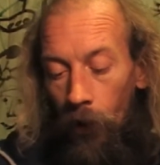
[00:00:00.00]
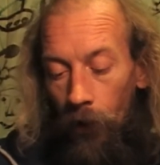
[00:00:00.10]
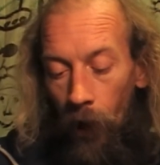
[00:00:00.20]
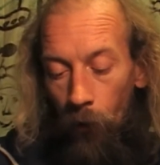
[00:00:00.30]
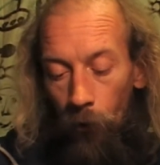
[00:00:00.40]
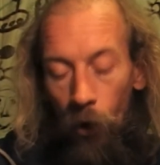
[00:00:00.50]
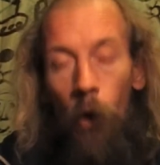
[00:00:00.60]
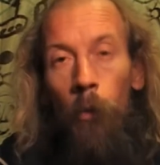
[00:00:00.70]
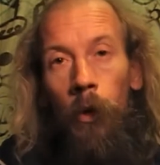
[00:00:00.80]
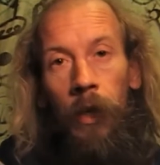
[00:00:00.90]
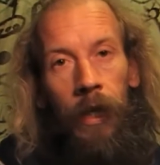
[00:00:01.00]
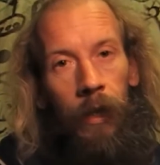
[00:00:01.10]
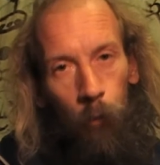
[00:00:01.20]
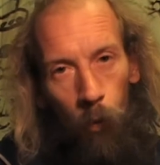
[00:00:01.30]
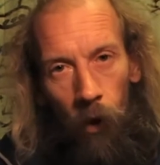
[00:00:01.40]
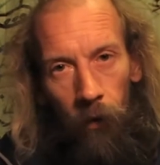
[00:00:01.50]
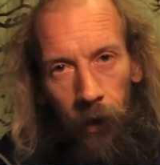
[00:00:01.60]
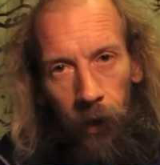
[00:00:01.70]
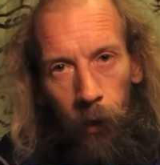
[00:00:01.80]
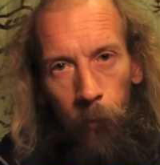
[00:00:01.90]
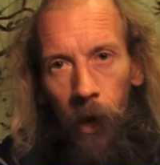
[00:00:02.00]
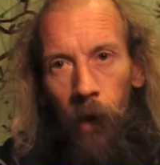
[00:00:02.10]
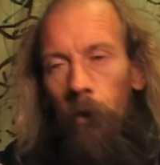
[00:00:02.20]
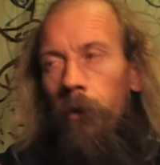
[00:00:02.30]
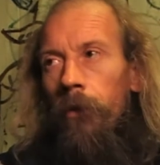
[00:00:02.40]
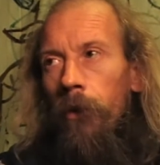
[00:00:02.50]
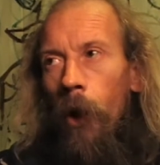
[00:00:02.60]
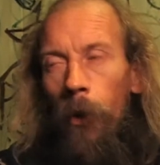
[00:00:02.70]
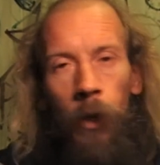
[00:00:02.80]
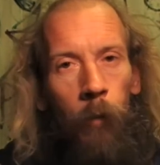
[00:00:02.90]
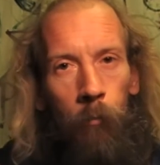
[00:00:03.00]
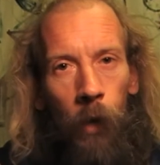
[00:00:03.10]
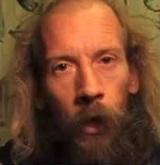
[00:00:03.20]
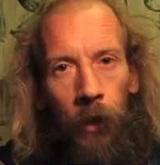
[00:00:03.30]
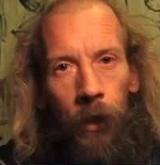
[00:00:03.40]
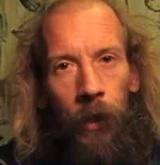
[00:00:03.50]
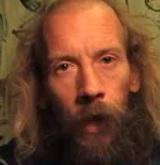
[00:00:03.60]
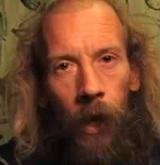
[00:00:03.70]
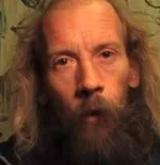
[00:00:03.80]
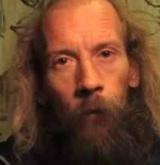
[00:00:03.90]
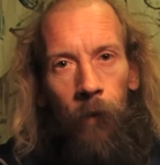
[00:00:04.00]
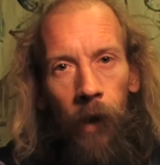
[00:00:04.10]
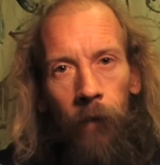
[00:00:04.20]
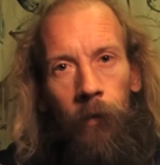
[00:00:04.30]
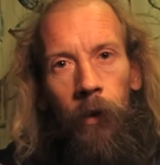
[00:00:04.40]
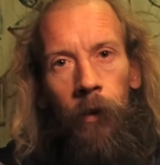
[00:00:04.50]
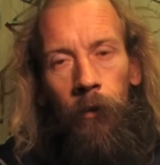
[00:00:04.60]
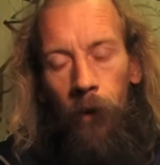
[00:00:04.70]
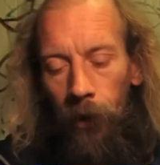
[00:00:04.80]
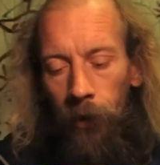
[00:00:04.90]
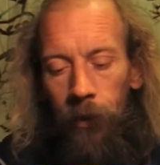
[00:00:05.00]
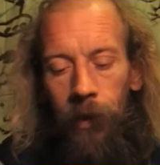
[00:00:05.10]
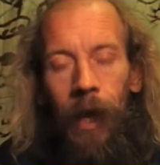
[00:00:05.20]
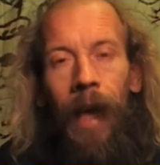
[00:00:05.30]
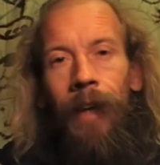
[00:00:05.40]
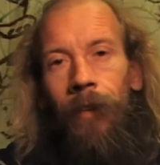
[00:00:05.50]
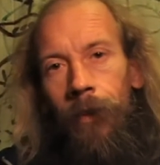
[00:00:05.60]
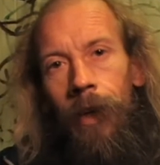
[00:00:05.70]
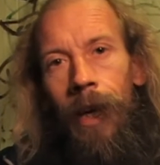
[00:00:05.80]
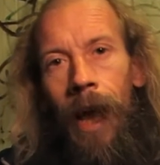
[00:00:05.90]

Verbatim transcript: Now, no one need worry about going and burning in hell forever, right? That isn't going to